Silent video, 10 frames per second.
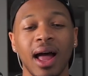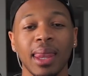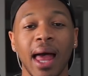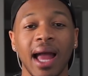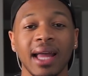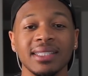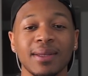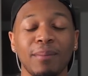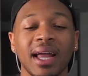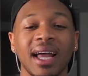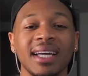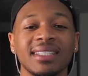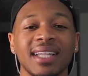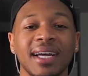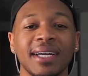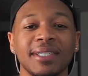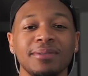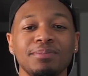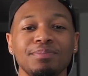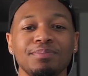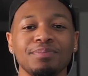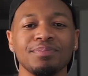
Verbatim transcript: a lot because um,